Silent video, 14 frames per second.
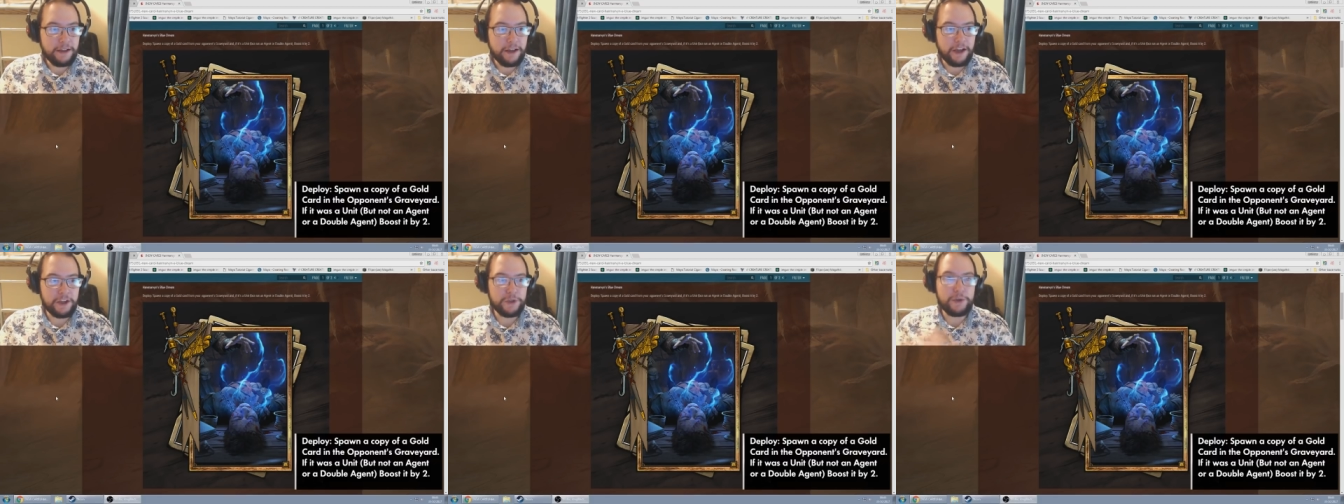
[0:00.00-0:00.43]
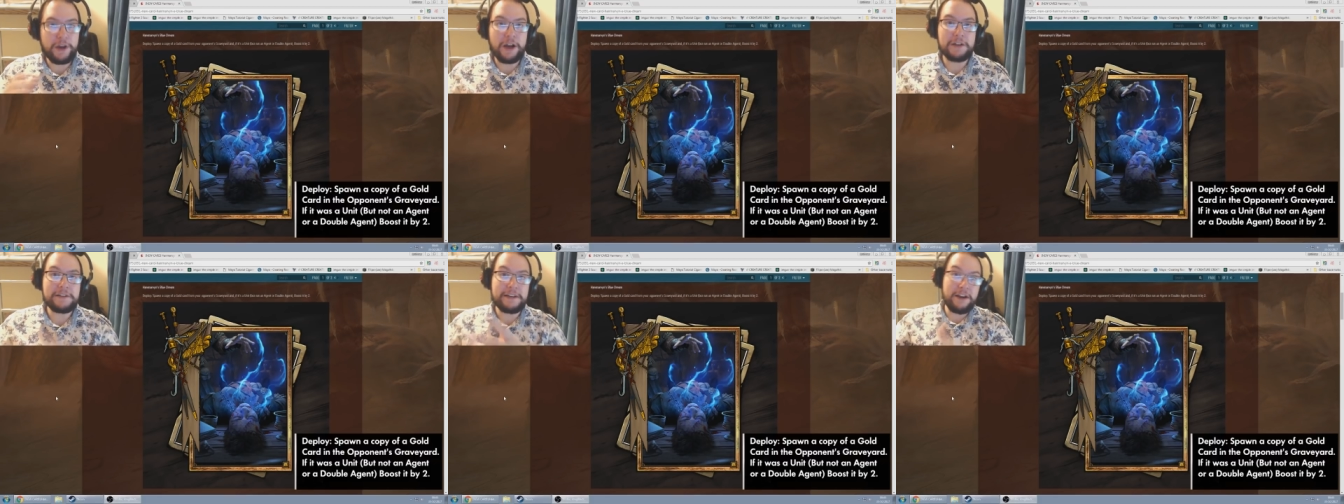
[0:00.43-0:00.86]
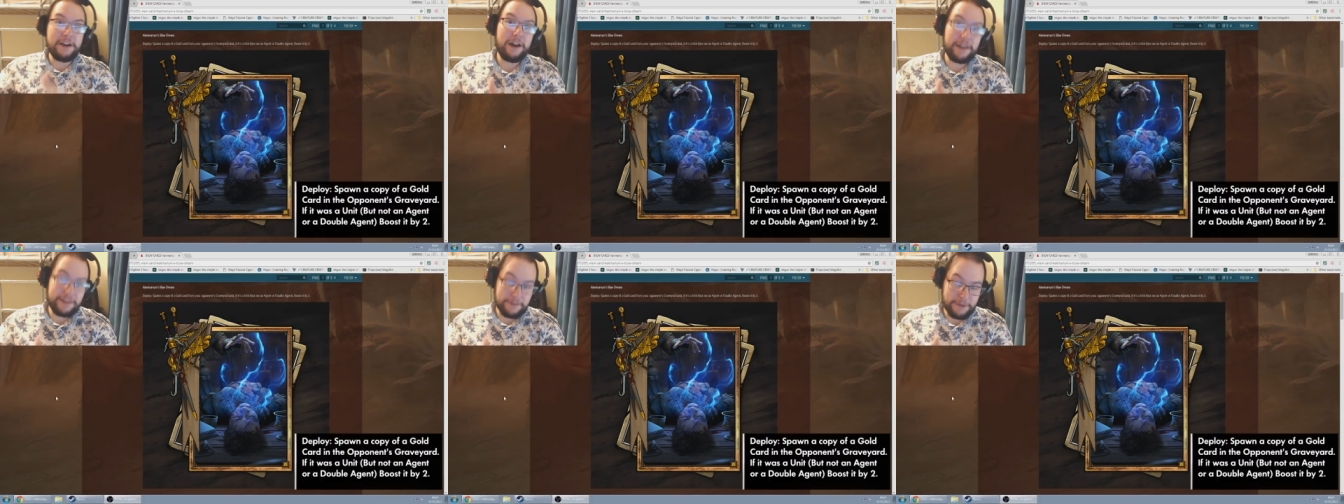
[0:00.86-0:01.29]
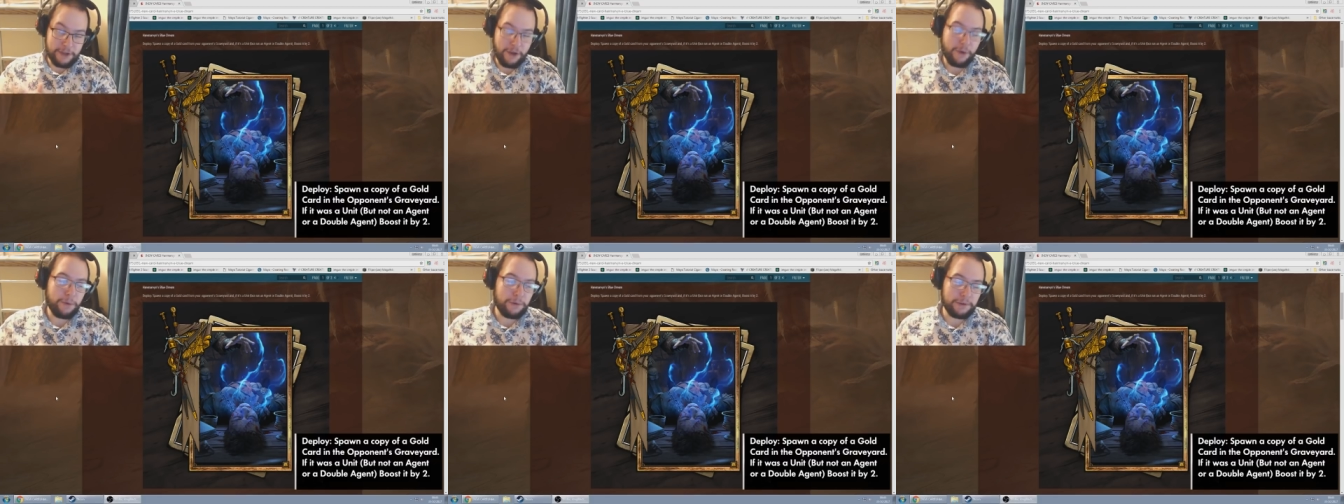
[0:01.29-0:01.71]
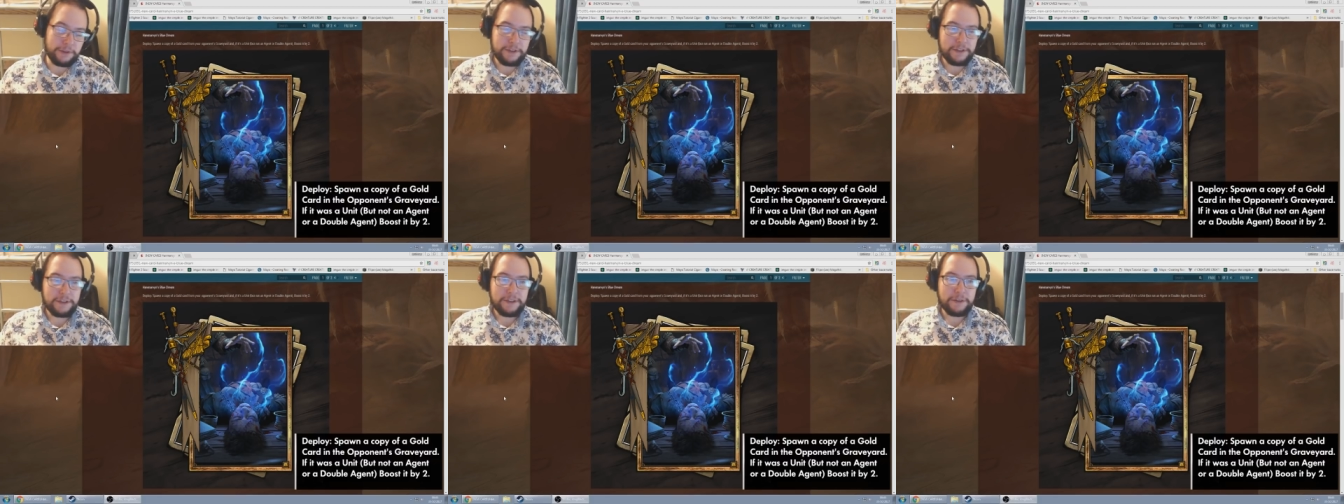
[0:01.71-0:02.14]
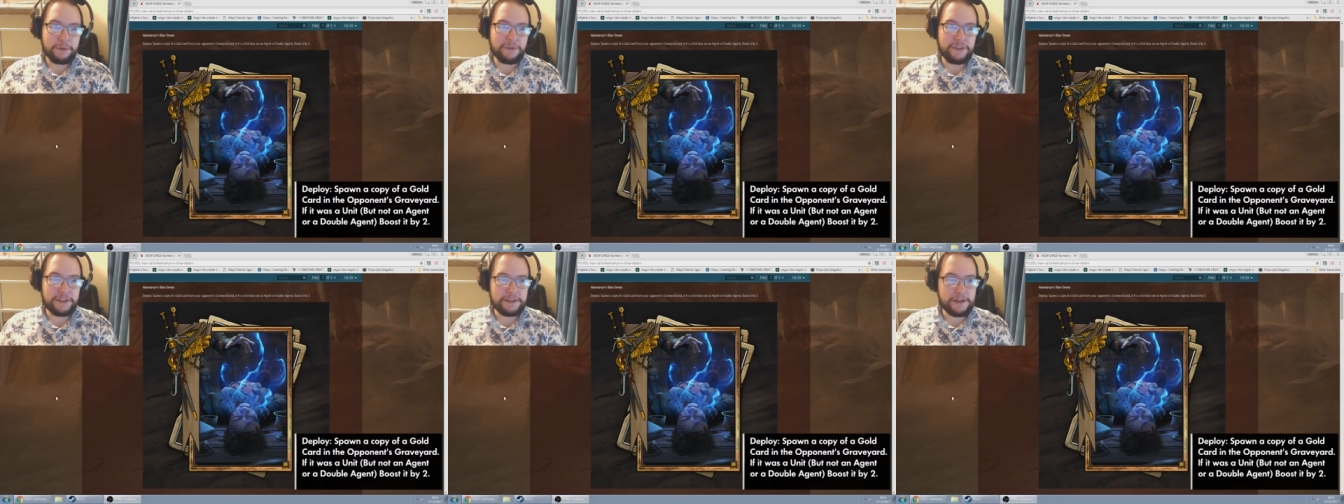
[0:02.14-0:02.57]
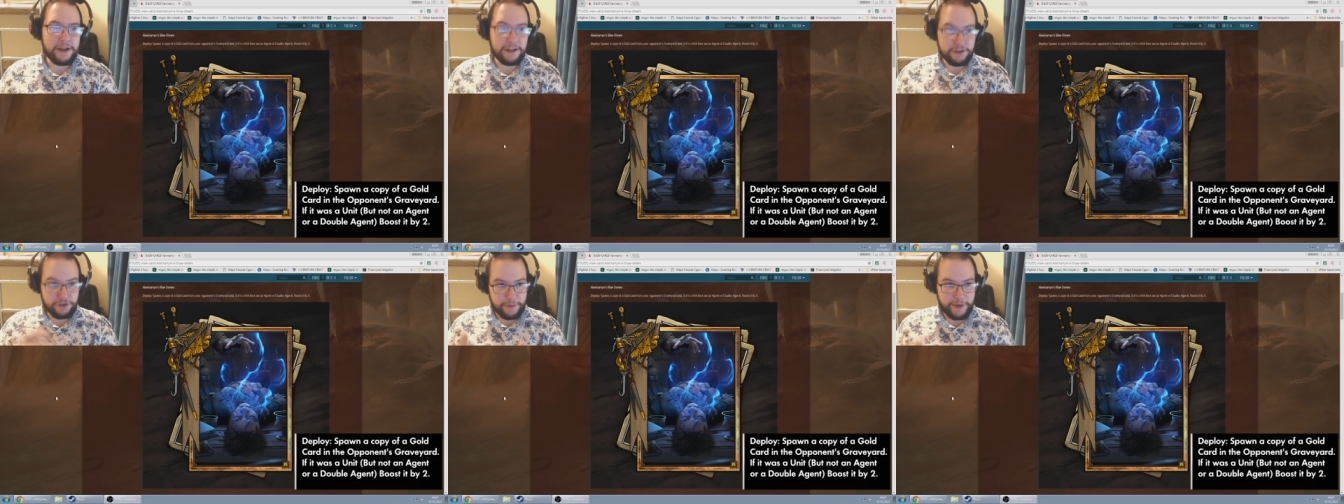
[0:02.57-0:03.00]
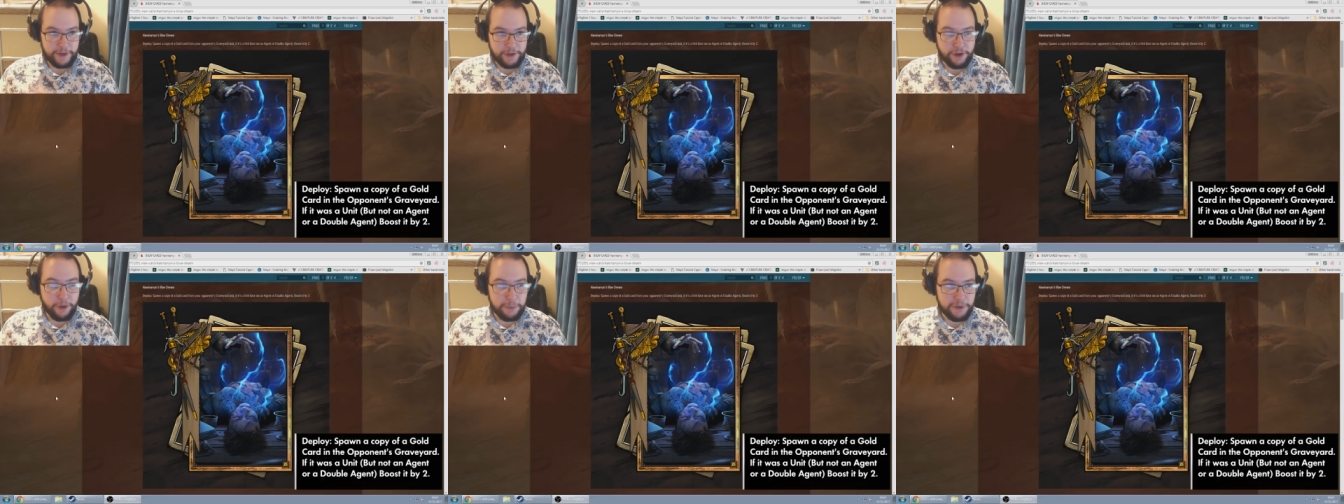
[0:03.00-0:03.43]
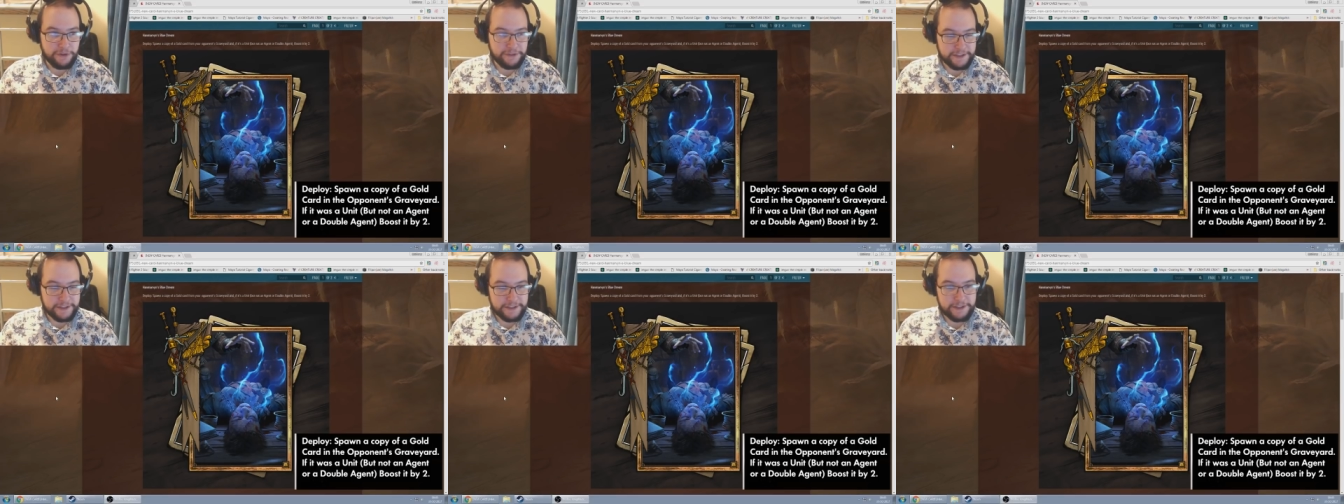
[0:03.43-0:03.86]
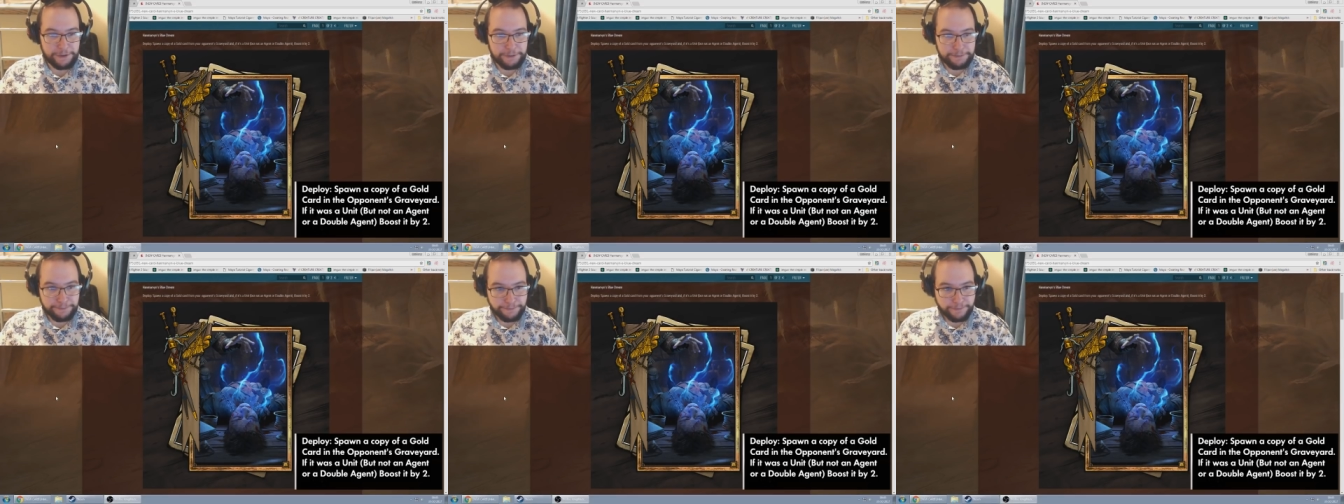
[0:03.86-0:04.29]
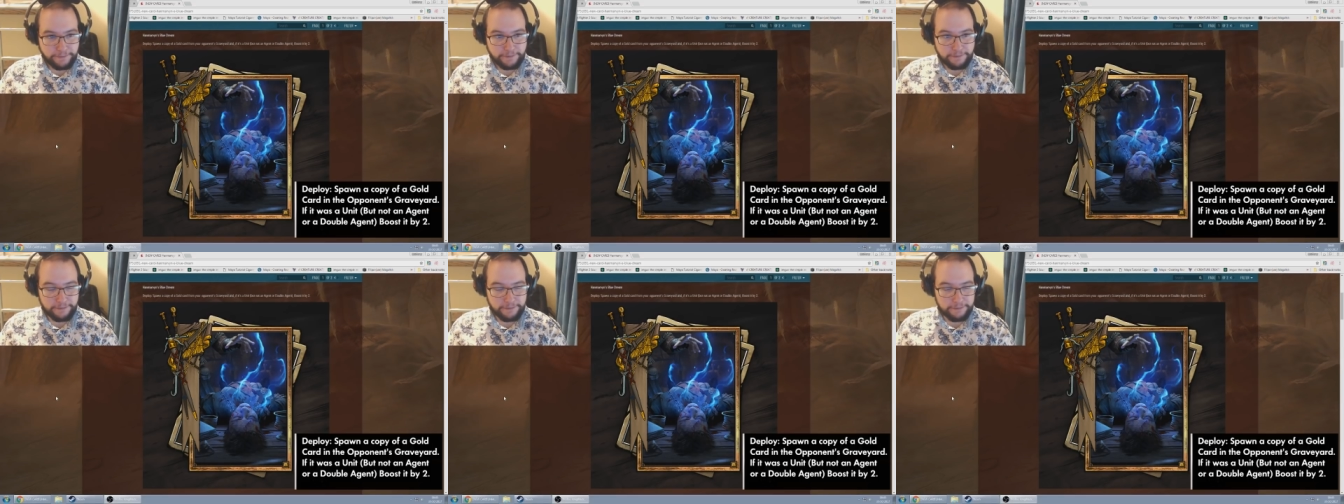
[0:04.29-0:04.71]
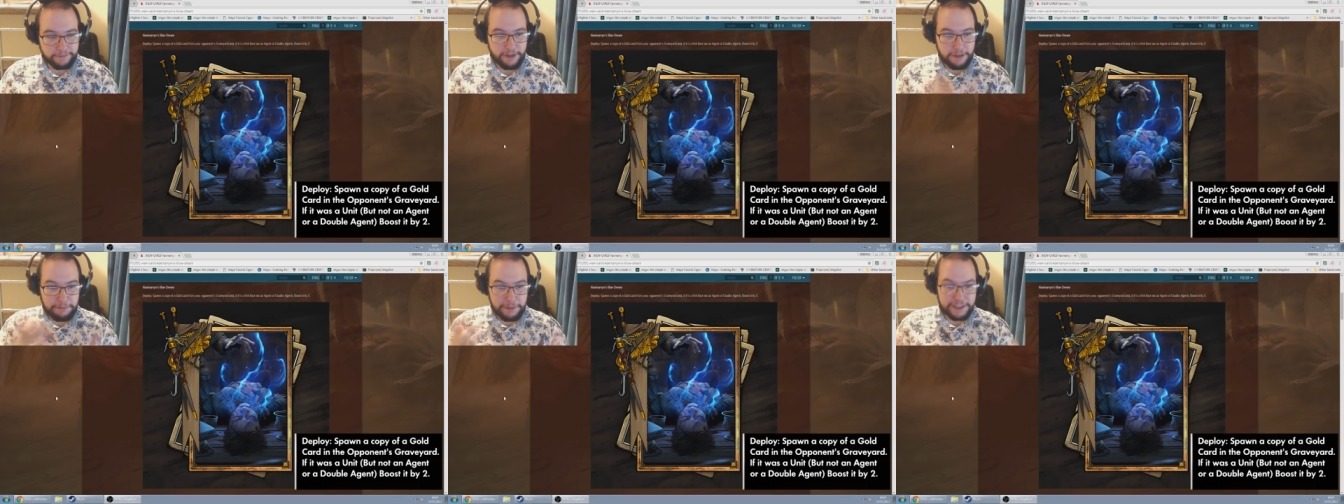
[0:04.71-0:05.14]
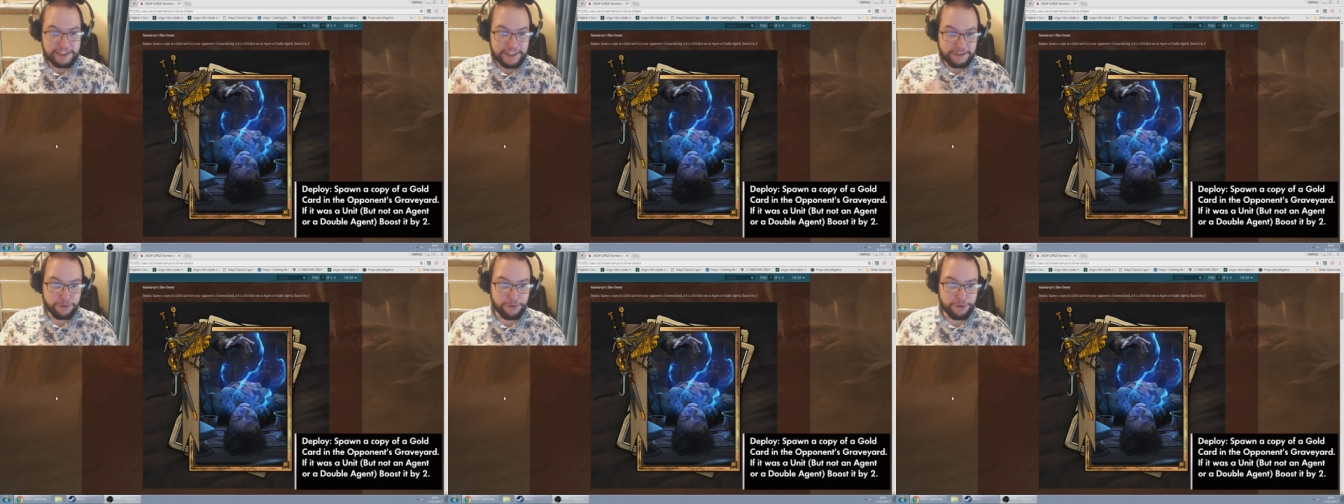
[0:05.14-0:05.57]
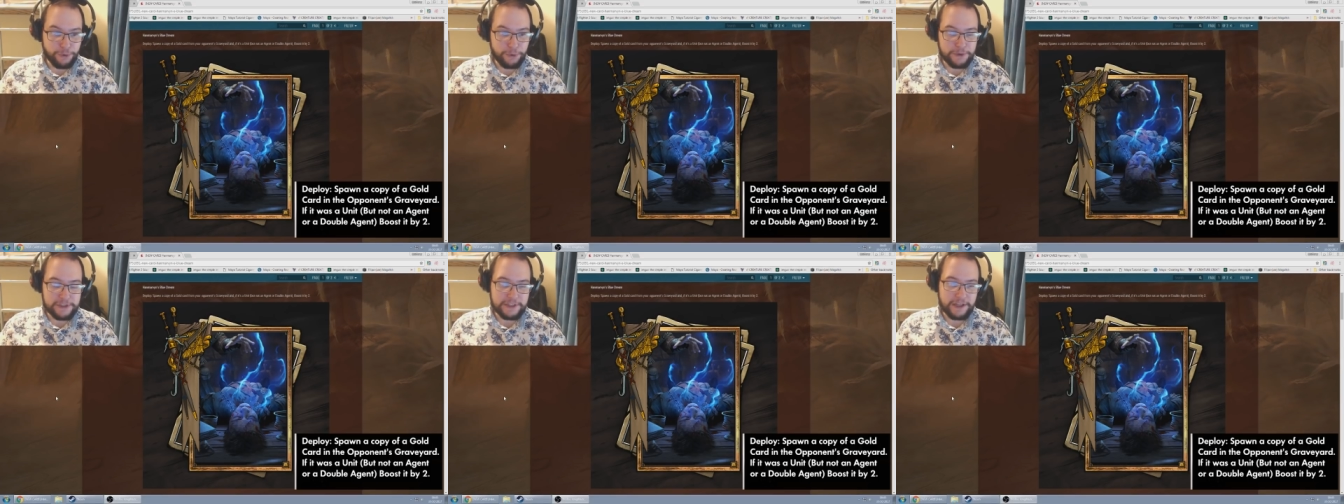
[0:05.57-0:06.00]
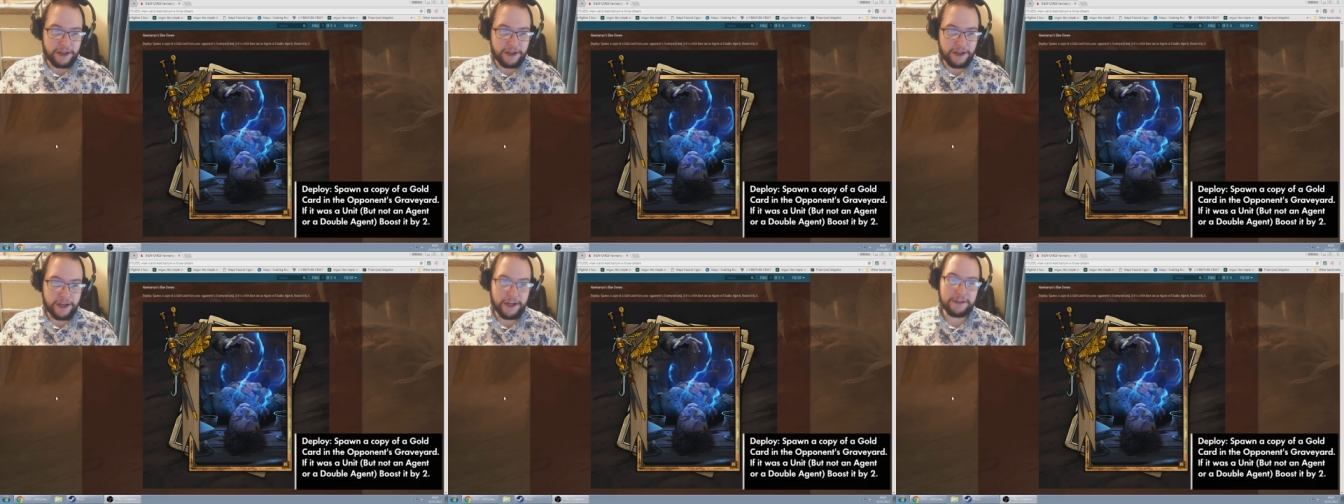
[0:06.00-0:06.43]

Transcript: Uh, you can't deny them a gold with this card because you make a copy of it. So my general thoughts are